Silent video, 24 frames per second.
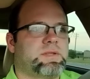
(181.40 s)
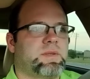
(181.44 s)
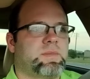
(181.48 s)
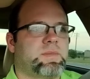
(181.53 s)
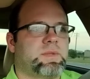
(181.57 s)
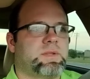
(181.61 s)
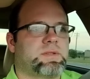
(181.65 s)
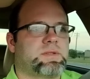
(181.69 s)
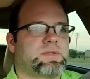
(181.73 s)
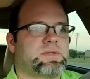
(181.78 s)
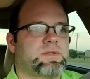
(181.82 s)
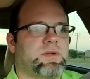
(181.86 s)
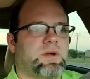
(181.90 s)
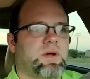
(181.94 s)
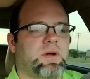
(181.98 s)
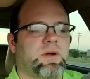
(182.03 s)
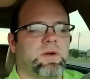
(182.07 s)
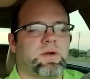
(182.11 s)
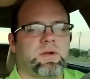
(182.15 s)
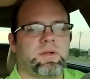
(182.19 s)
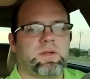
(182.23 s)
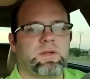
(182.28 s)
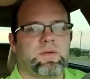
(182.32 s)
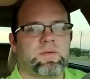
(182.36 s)
something
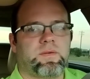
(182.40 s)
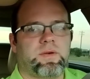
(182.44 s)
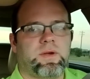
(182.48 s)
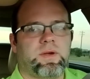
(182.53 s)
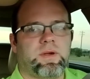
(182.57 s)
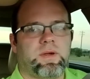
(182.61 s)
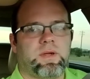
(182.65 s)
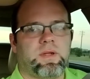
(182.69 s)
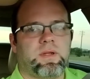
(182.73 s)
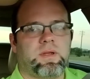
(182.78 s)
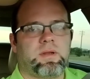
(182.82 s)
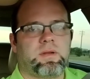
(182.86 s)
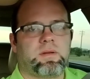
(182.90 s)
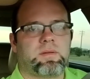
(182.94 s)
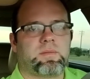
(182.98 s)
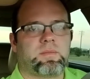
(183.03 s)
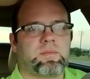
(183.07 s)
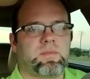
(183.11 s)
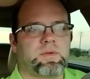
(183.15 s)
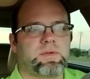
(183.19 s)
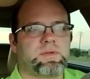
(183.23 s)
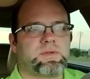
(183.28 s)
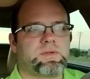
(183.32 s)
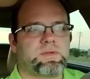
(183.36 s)
stronger in the rear end,
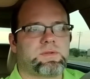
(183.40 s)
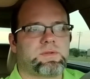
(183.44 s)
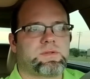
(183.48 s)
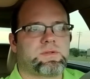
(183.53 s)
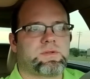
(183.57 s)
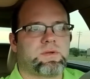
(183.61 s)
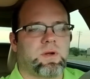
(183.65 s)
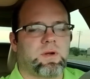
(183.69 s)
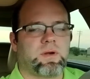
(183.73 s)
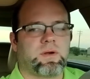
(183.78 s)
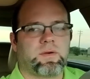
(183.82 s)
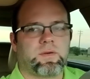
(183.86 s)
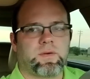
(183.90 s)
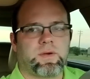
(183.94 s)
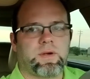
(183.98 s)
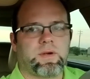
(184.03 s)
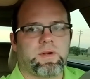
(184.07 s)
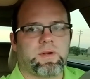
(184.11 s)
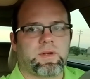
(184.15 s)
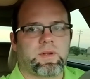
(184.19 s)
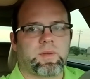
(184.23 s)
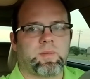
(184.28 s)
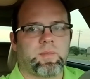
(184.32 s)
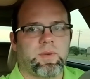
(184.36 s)
which is stronger
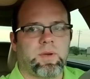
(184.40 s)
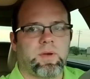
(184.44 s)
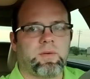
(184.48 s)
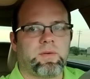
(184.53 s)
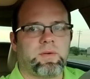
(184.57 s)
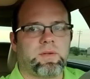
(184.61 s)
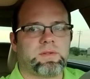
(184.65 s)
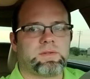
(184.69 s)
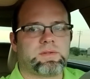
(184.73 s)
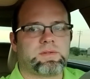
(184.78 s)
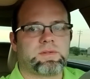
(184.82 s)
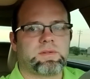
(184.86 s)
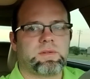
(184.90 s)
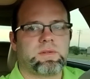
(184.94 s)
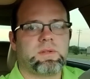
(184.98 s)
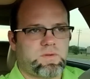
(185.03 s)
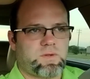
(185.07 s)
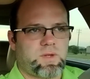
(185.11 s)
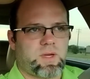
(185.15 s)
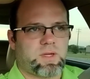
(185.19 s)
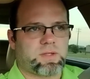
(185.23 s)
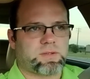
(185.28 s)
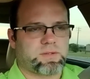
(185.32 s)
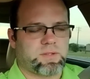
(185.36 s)
rear end components,
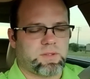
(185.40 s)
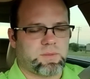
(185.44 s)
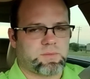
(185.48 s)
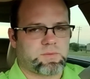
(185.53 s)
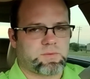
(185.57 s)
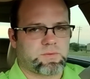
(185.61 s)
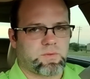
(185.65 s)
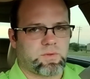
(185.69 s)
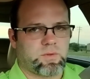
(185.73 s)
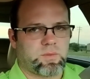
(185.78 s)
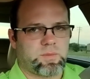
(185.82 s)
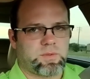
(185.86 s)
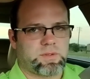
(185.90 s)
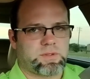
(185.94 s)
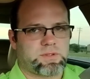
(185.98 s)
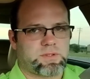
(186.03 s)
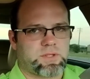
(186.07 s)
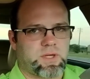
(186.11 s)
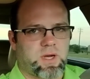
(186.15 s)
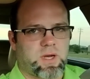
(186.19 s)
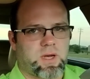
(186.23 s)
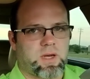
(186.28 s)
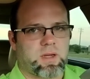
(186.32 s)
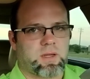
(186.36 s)
to actually absorb the
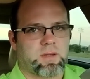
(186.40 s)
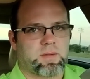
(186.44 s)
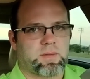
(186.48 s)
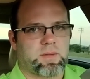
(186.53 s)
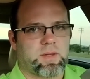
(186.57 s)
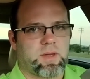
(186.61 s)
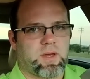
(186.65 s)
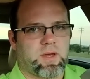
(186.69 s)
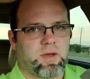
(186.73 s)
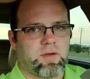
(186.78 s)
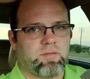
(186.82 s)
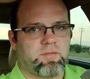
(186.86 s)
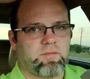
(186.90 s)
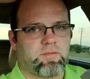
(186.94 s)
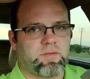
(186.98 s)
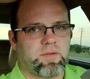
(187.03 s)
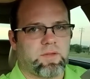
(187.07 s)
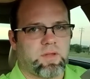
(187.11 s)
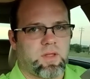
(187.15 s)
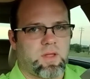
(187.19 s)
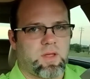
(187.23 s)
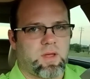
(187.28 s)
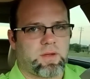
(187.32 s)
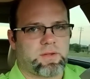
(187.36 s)
shock of the
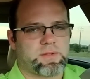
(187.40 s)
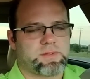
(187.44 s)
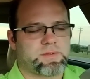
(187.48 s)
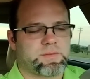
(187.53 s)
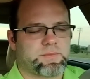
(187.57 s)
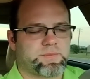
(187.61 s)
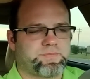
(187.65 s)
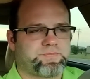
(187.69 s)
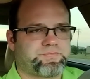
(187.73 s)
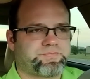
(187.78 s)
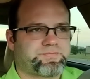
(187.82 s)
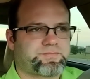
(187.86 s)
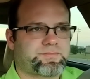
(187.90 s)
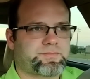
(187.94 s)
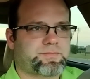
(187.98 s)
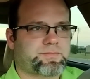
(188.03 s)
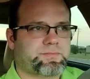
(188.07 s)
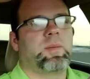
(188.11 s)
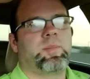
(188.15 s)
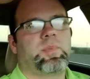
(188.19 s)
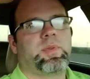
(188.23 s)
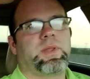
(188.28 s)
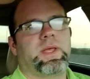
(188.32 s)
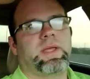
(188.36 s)
launch.
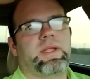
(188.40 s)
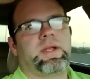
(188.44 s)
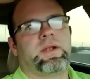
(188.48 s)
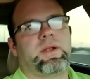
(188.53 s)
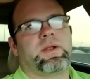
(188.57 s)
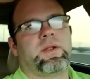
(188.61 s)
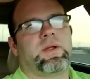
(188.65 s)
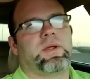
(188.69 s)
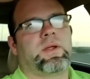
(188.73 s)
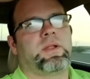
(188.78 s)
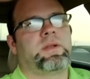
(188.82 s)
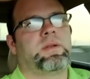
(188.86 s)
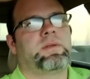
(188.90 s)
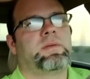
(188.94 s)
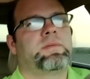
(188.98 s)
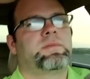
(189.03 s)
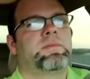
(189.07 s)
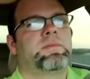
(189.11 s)
I'm planning on